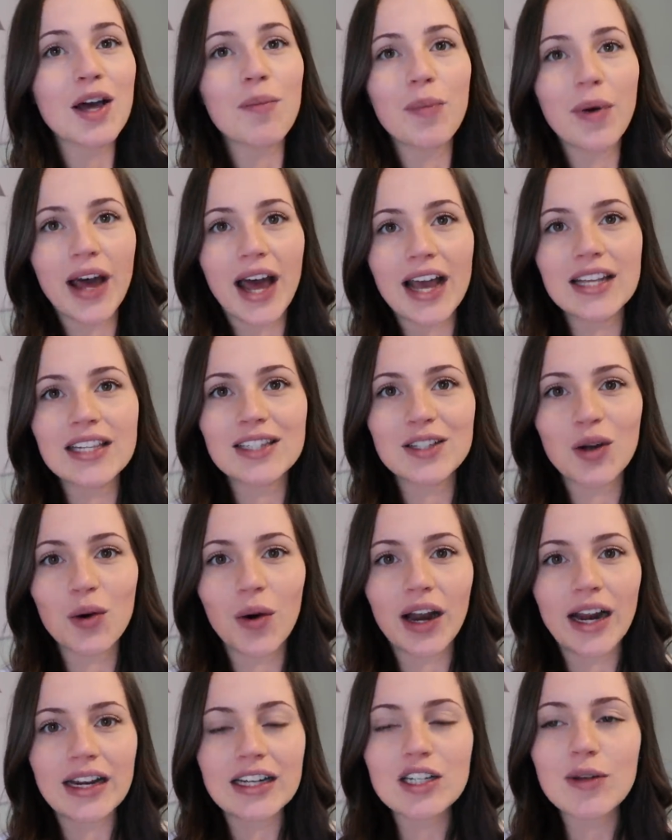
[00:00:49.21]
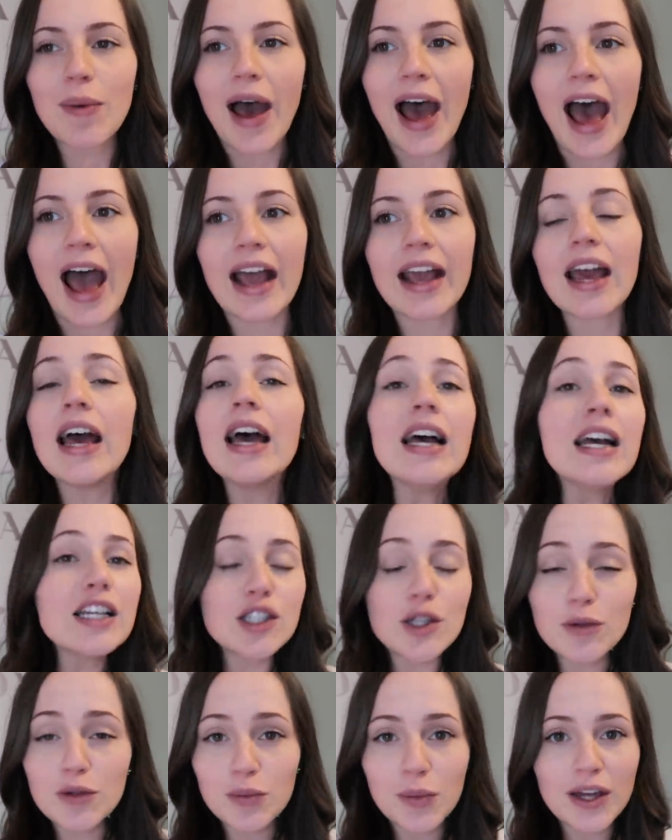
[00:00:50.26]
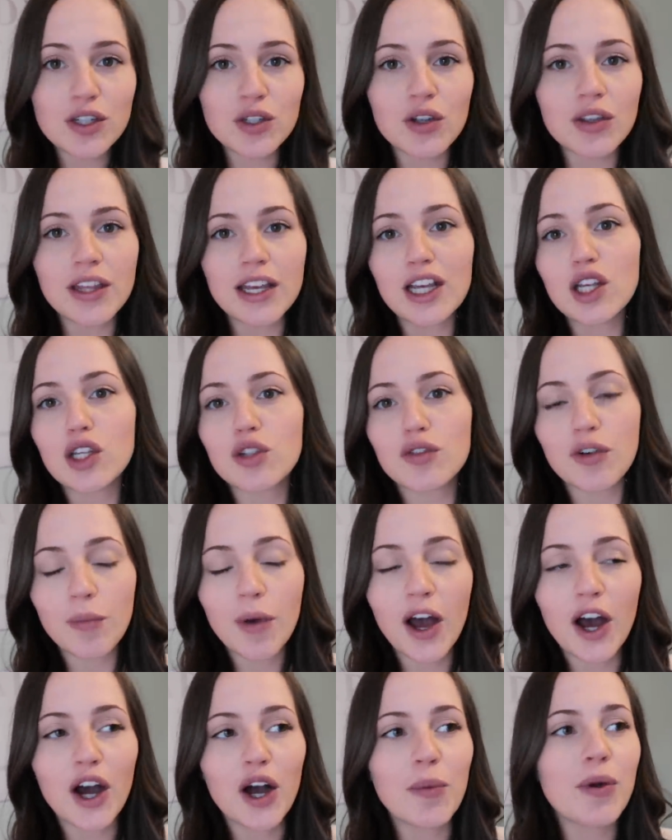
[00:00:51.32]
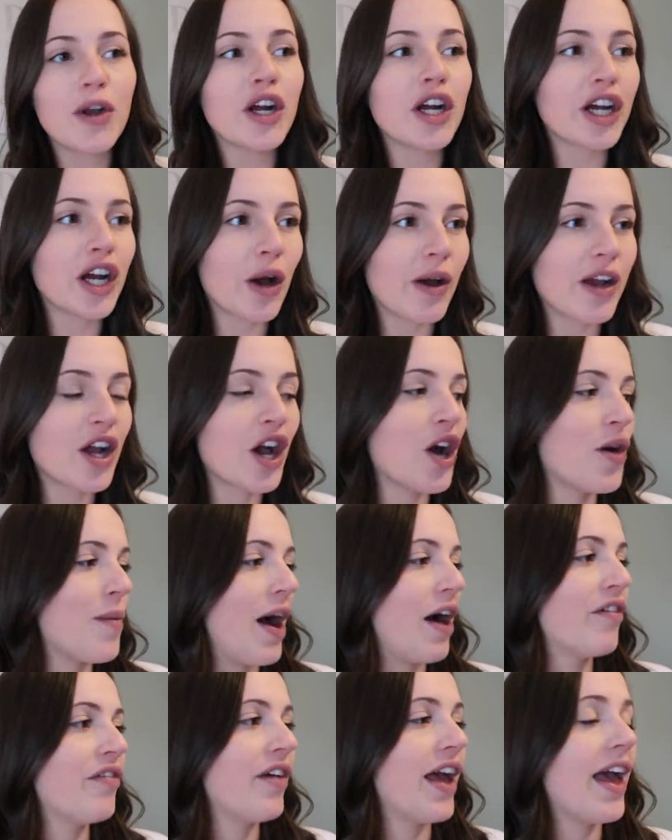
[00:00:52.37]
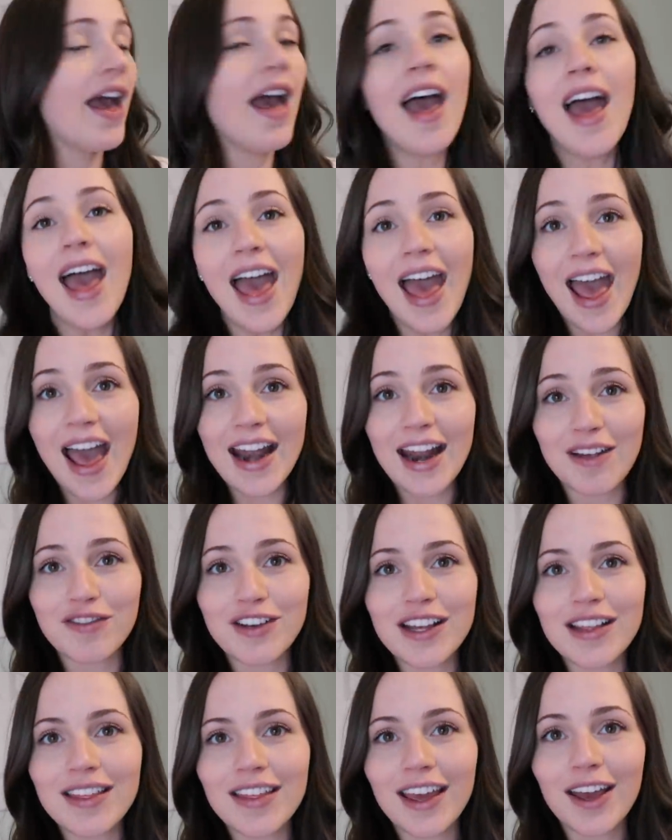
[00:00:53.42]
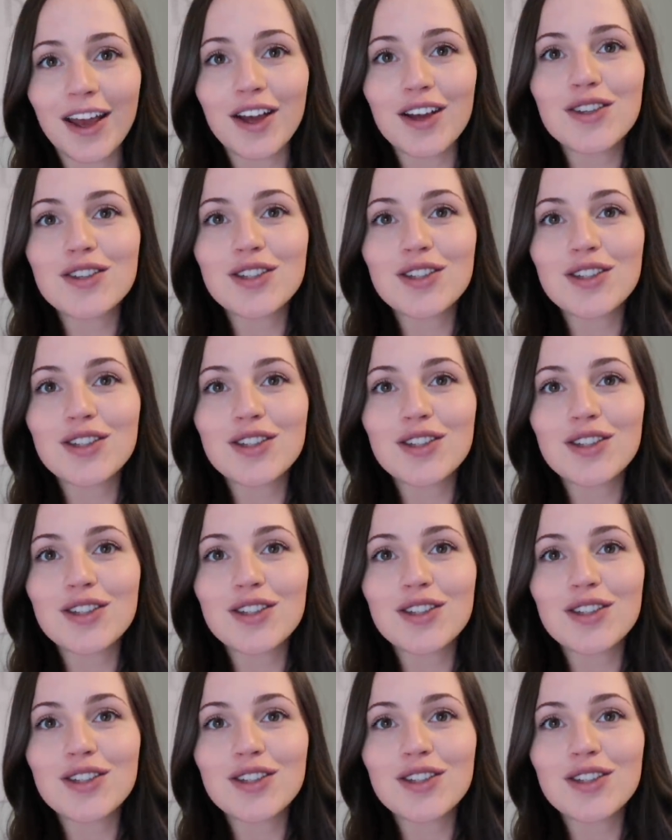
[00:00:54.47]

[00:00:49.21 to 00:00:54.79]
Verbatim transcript: but I still wanted to pack some special things from home and her going home outfit and everything.